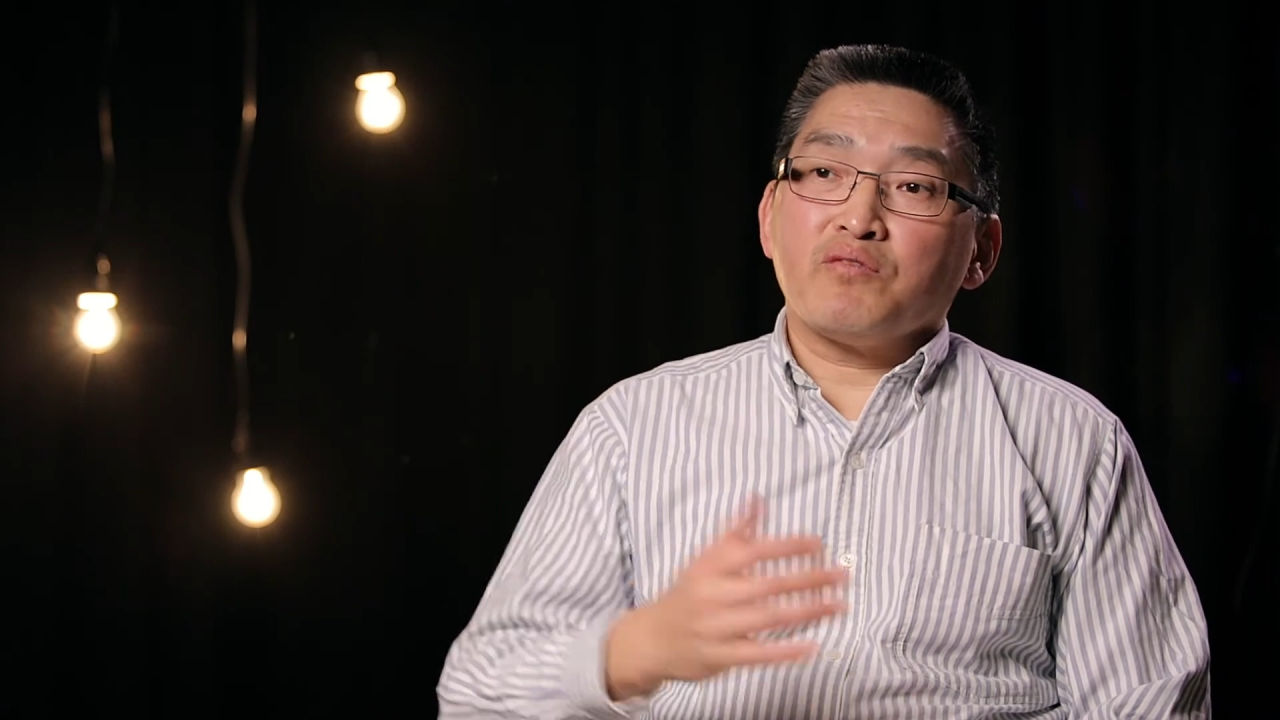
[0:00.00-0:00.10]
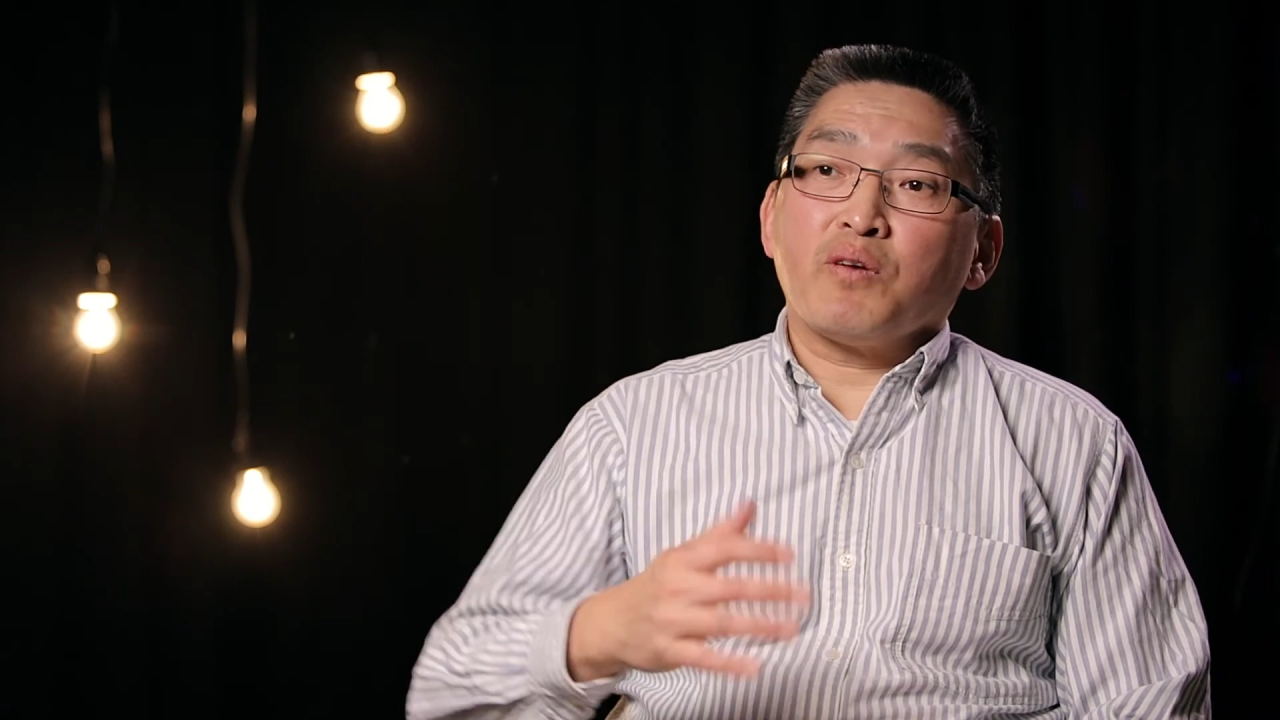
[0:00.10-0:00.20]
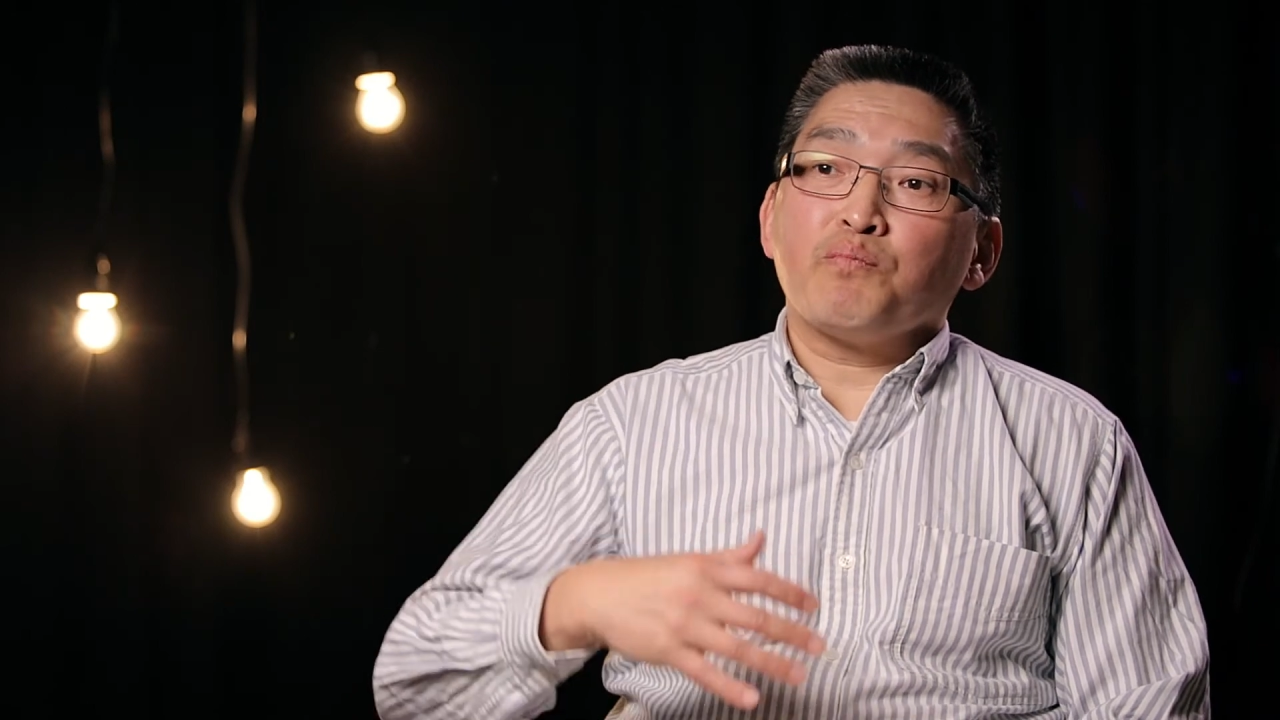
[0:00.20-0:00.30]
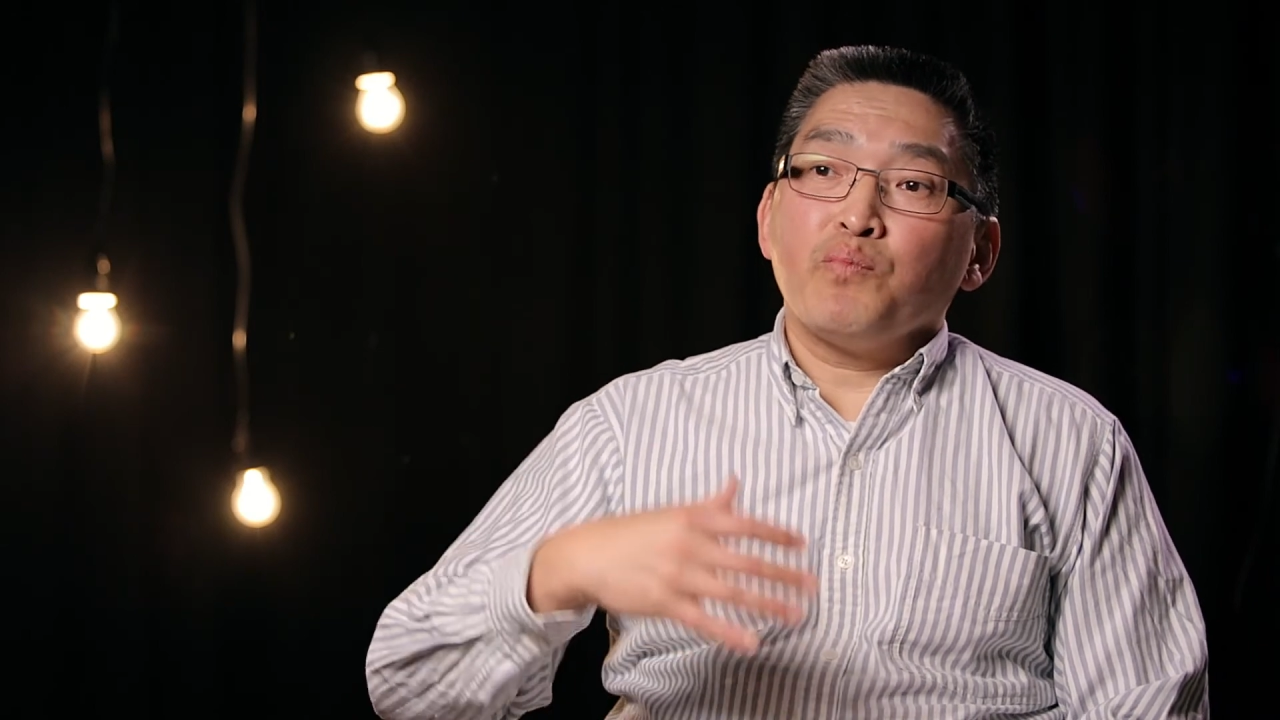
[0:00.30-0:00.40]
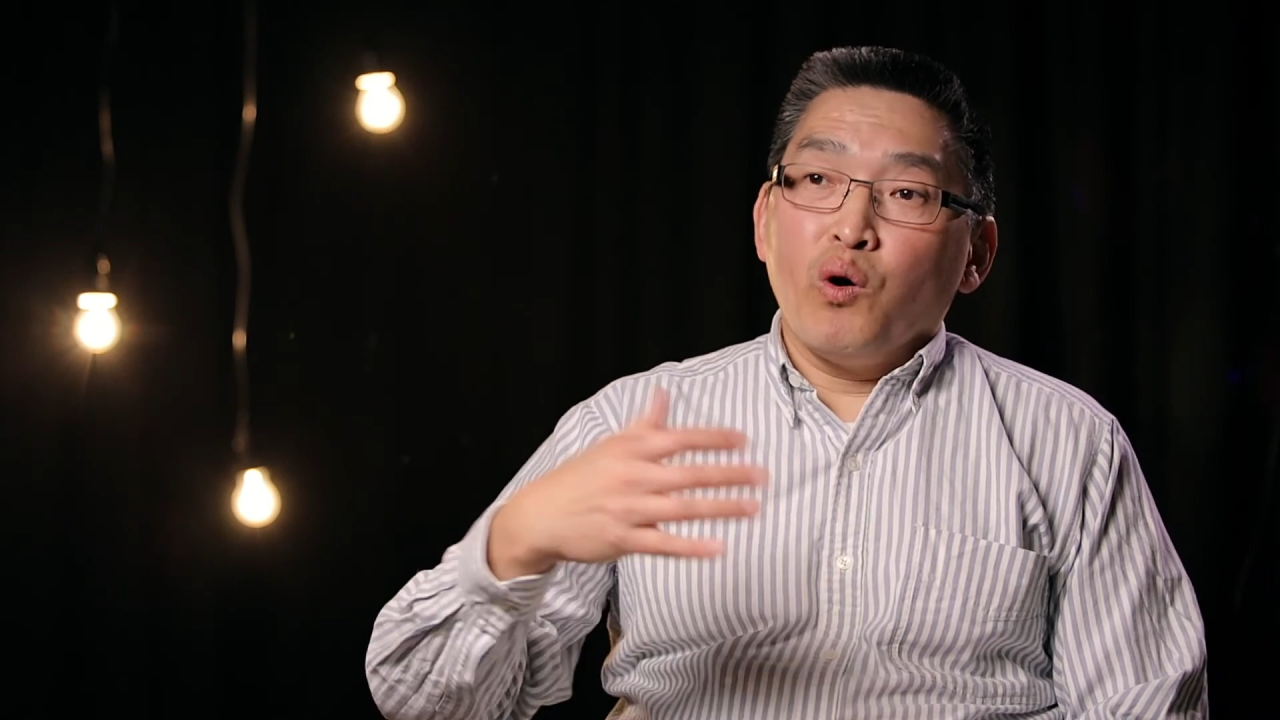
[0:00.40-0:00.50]

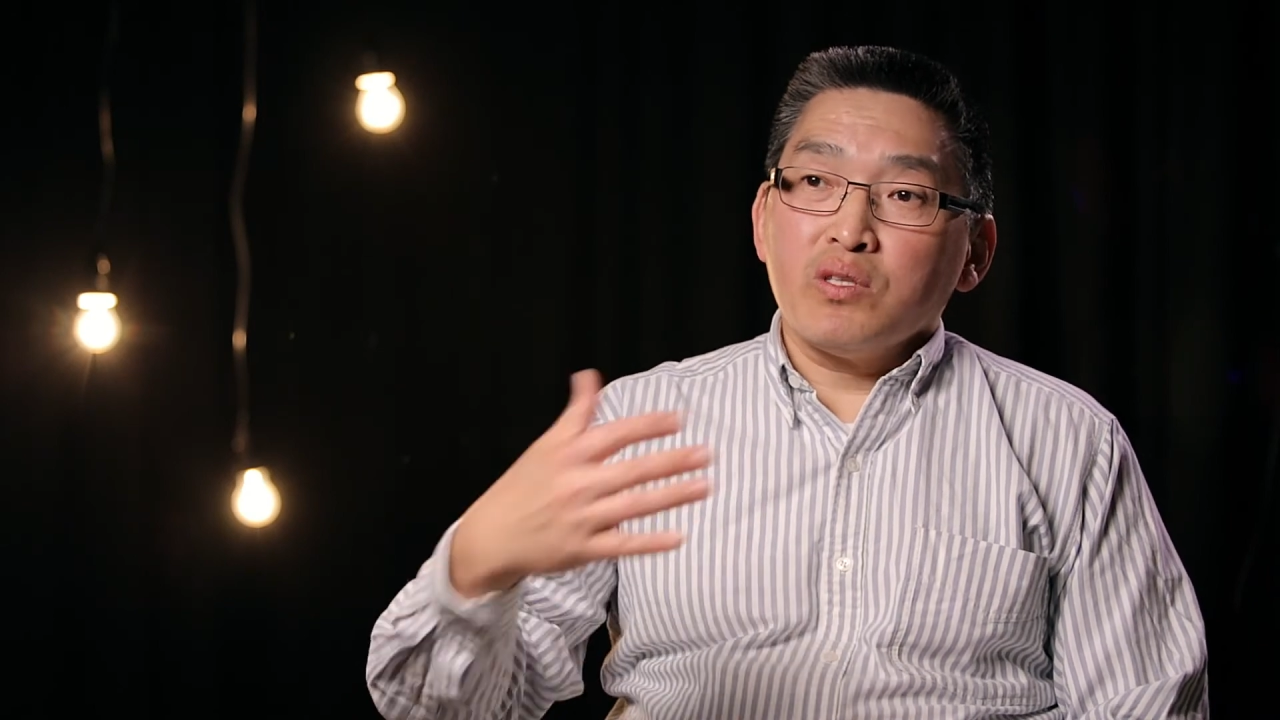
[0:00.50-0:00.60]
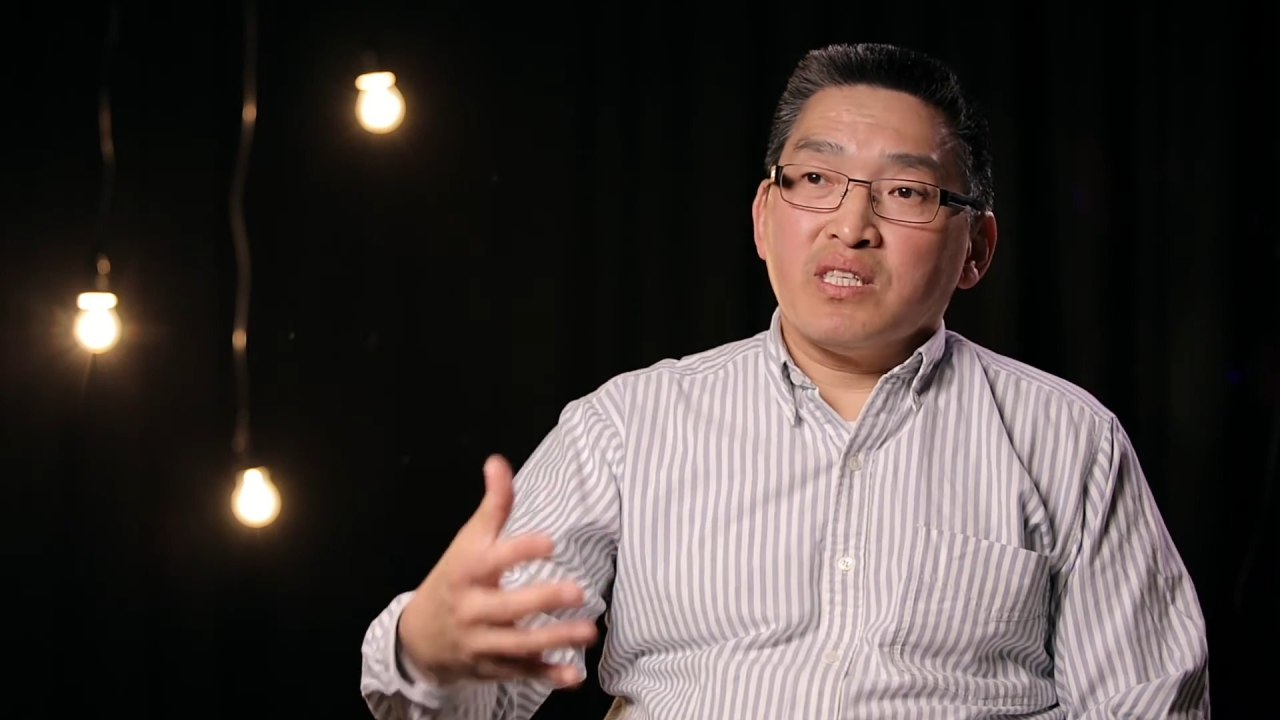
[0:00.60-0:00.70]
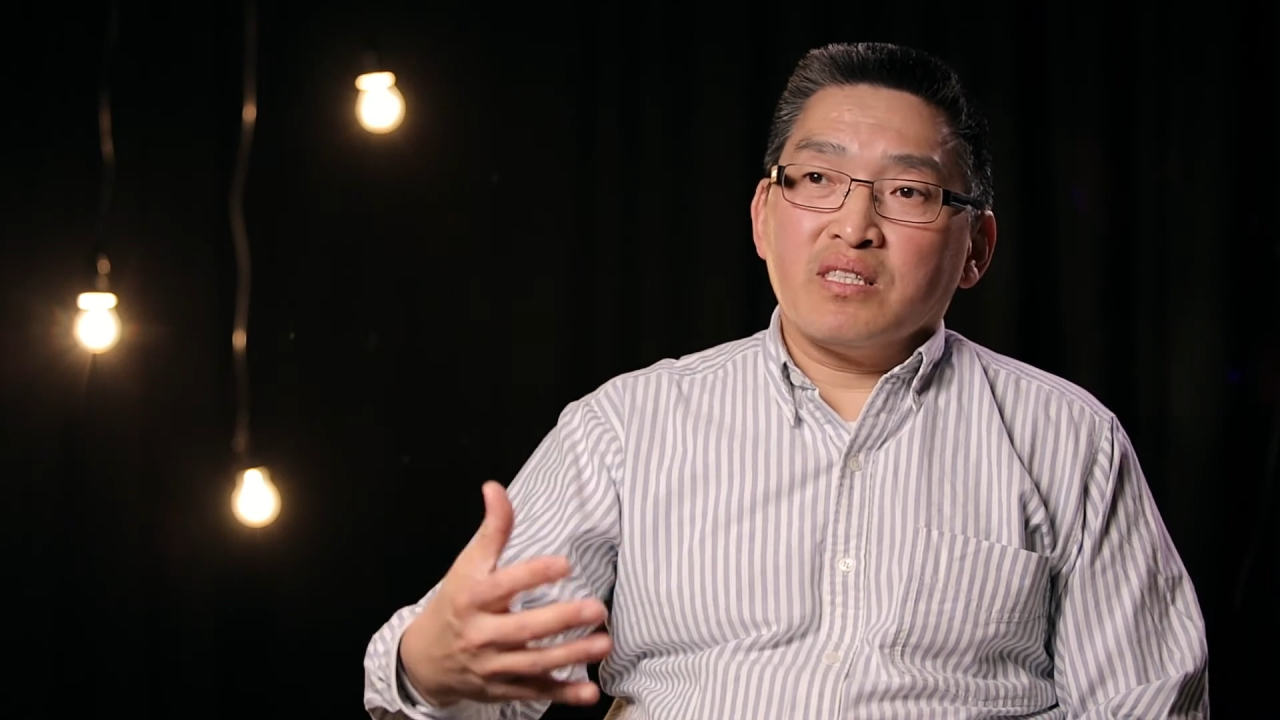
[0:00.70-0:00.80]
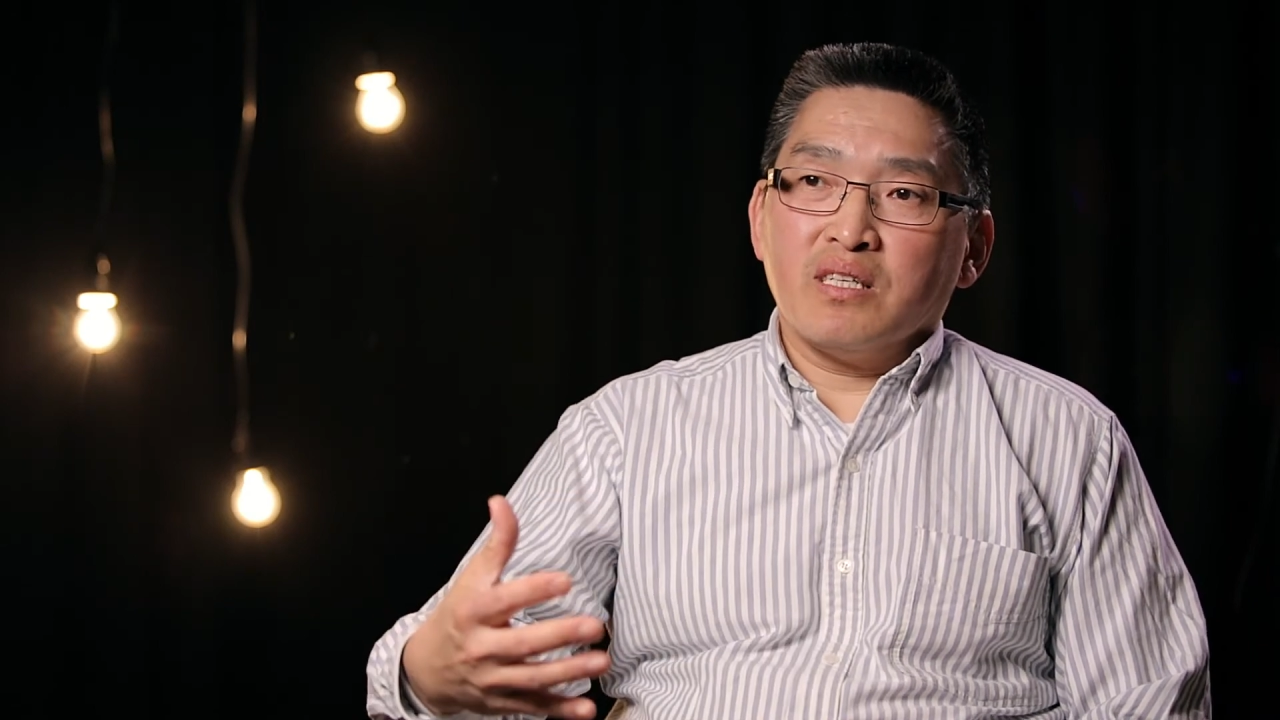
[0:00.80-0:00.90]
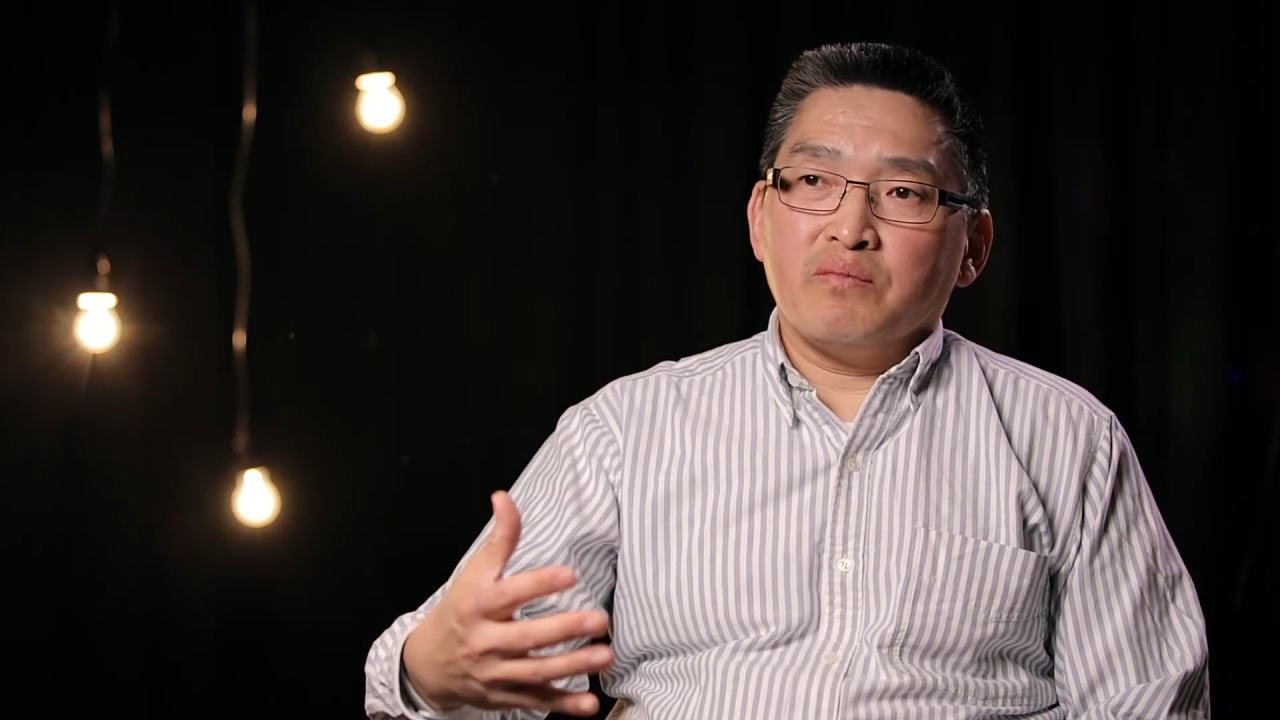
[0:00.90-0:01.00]

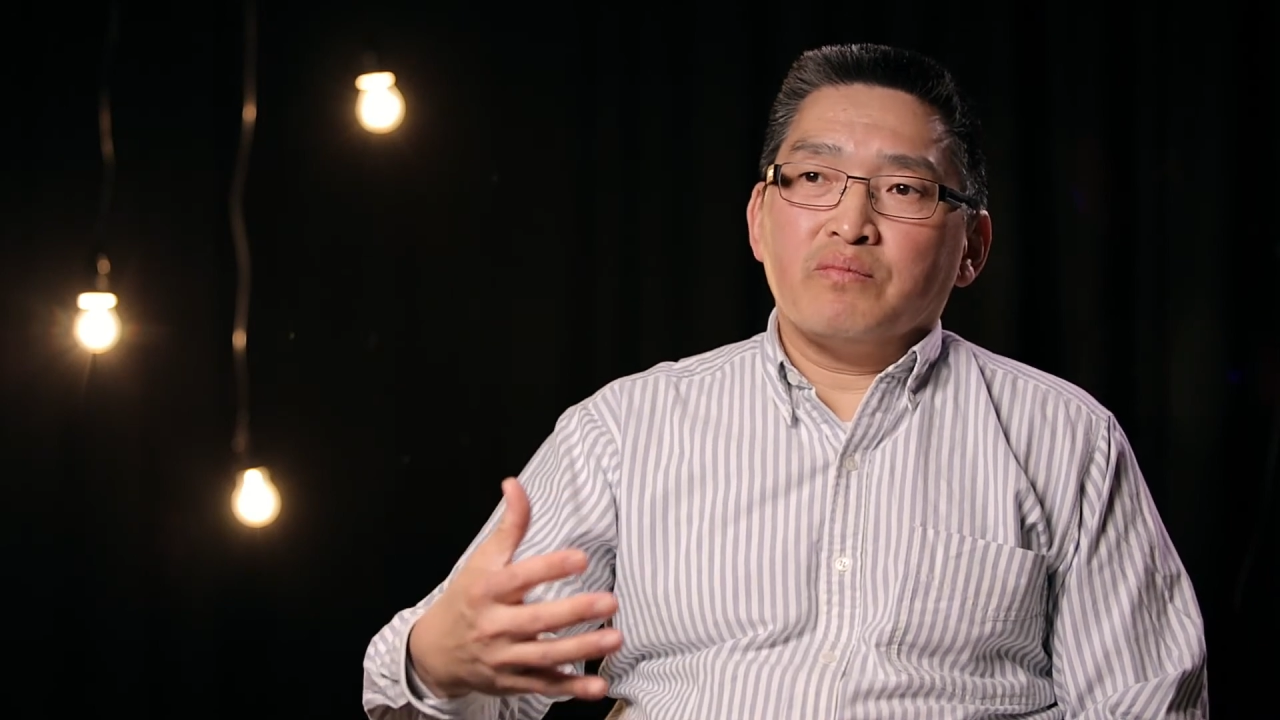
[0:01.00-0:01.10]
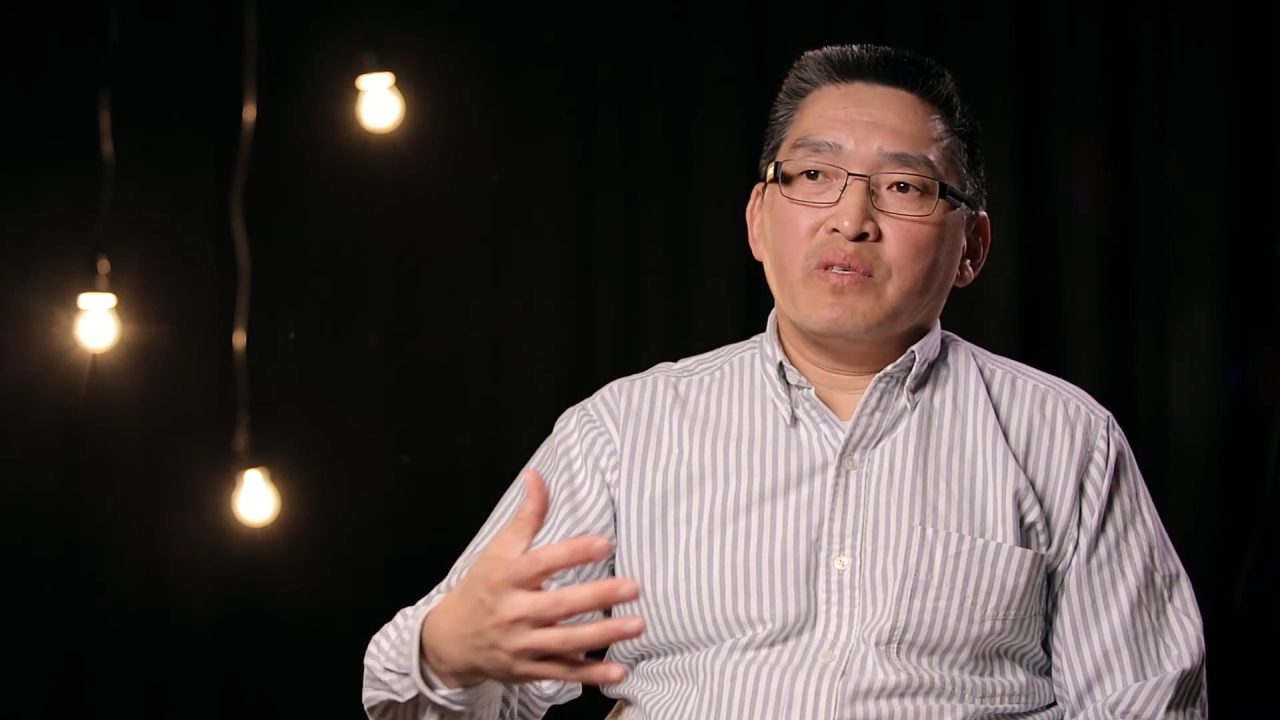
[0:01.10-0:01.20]
supporting them